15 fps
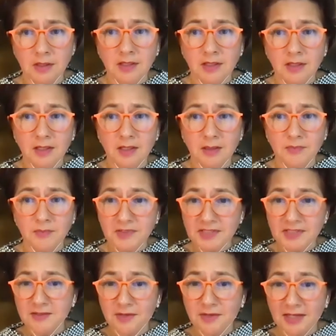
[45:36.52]

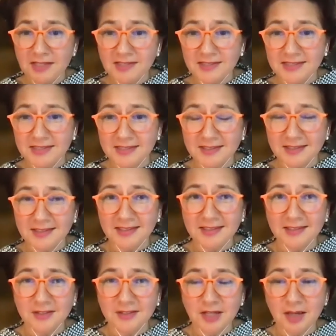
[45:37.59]
Vincent writes this in
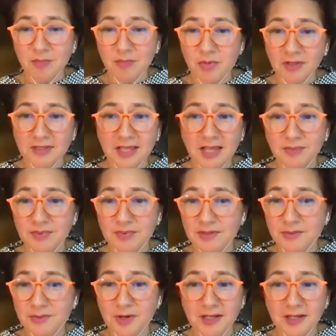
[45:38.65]
the chat box, happy
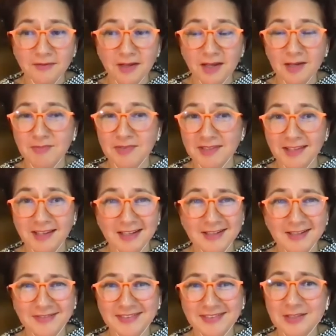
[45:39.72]
wife, happy
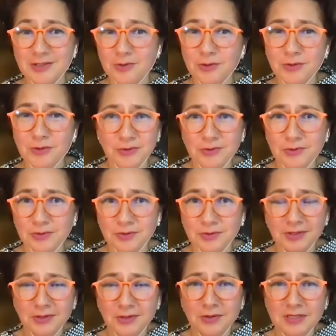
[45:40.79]
life. It's so true.
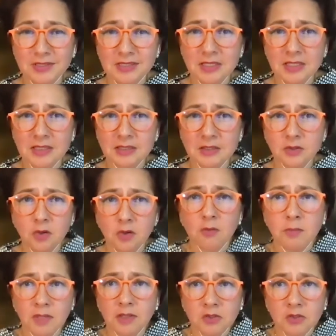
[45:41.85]
It's so
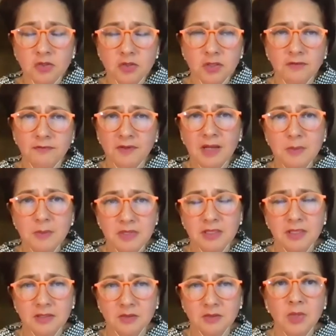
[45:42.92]
much the
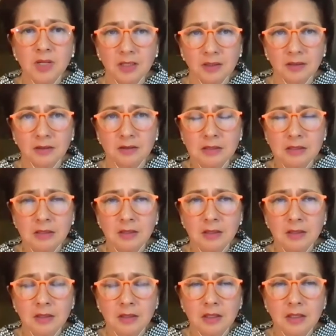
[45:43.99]
family as well.
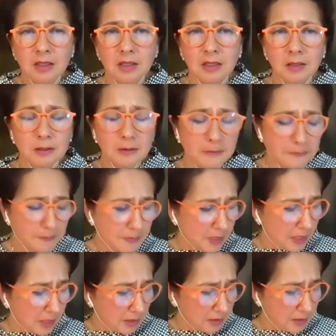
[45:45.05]

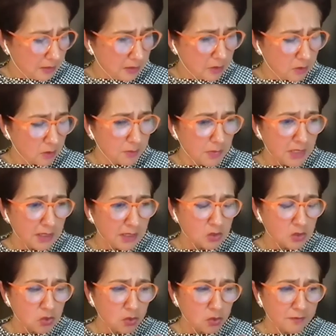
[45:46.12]
And, making
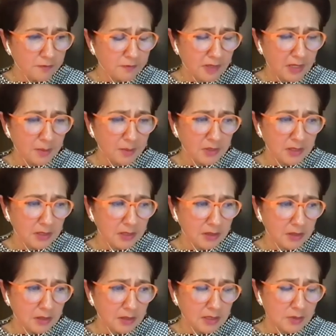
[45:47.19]
sure the
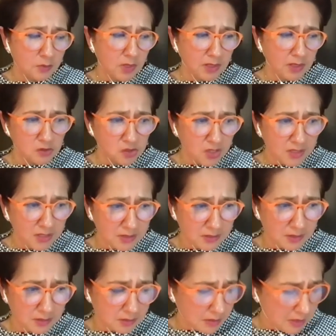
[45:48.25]
family is well
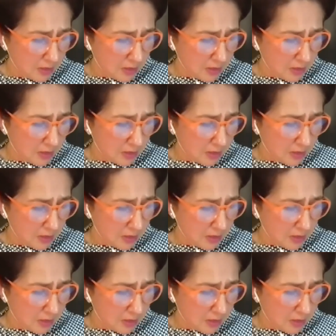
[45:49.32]
adjusted.